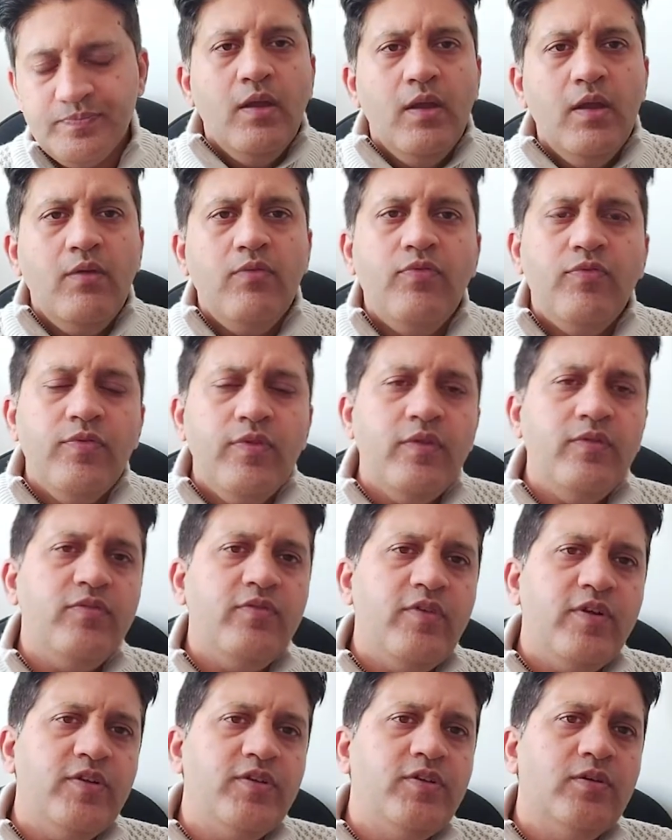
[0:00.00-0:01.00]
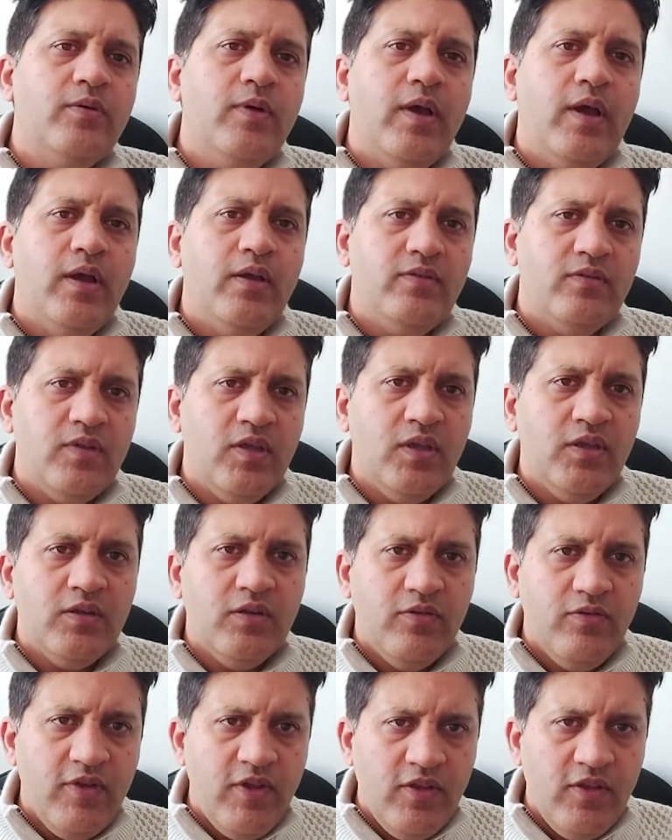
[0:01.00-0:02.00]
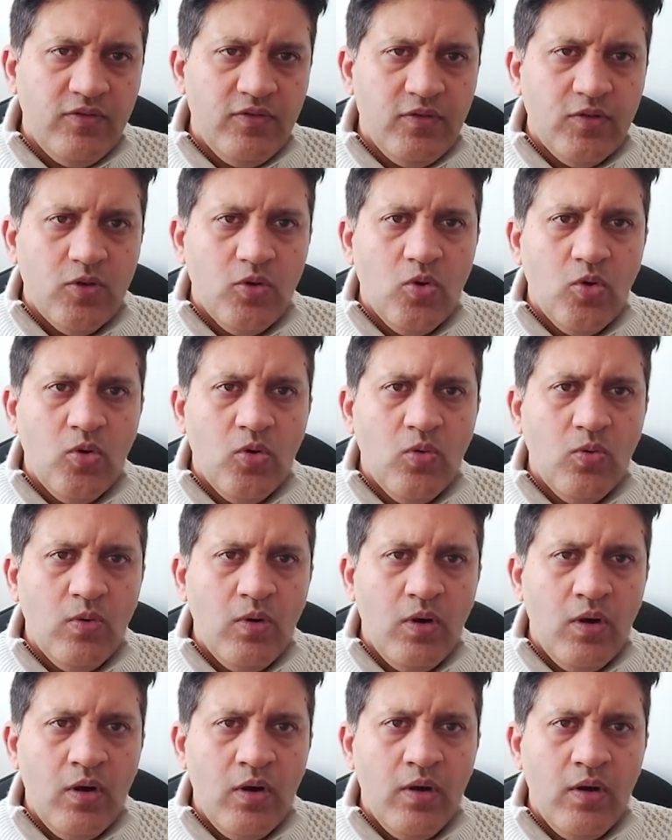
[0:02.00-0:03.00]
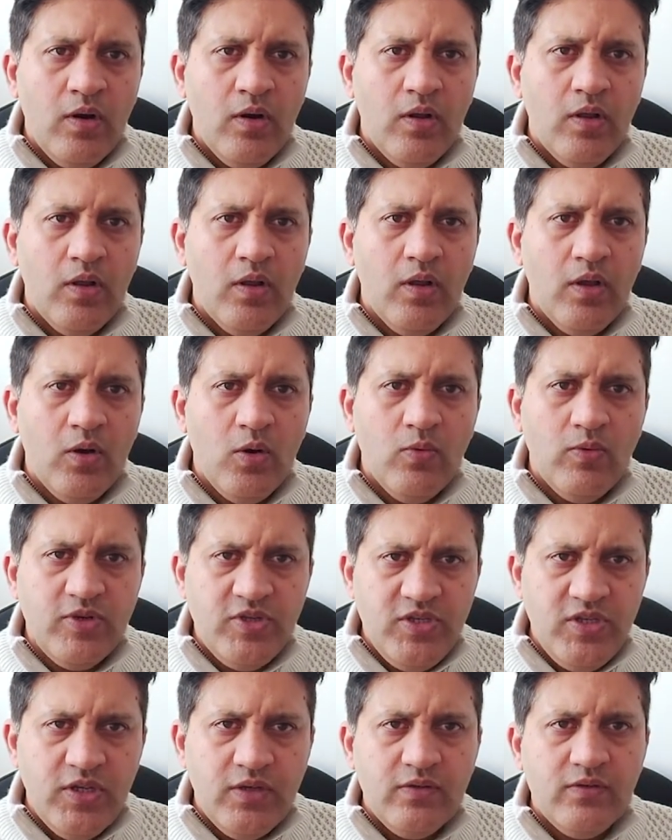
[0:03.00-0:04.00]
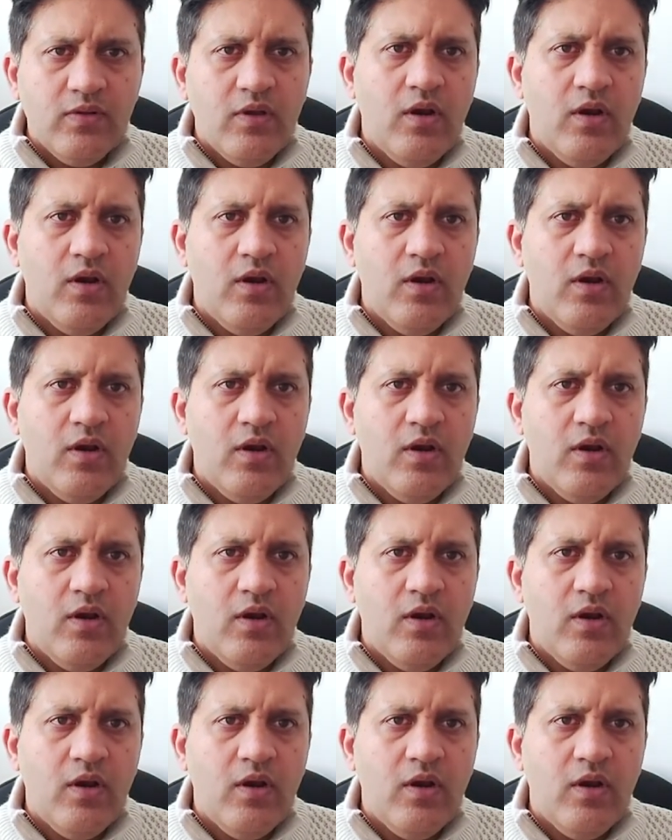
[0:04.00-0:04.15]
If this ratio has increased over years,